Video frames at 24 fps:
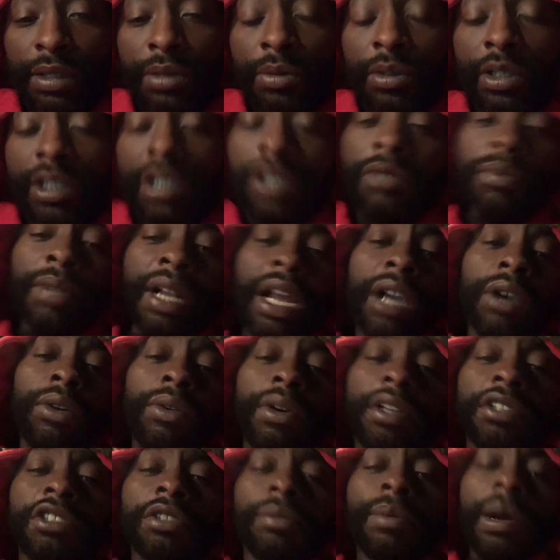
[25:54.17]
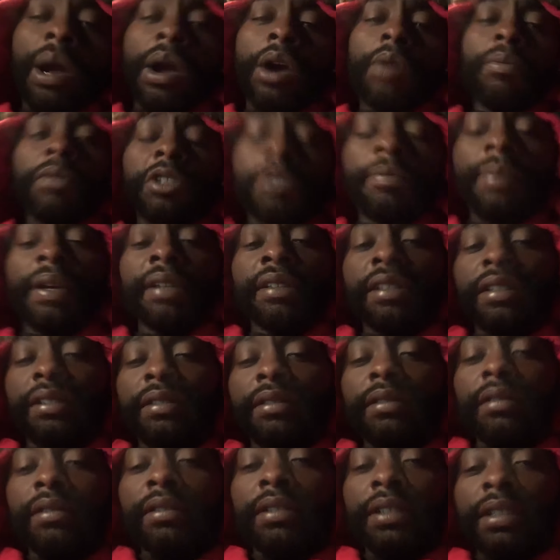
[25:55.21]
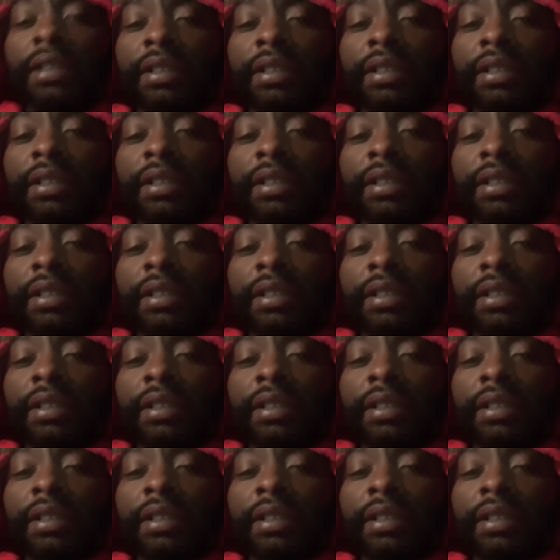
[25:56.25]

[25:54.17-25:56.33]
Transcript: Because when I go in tomorrow, I'm expecting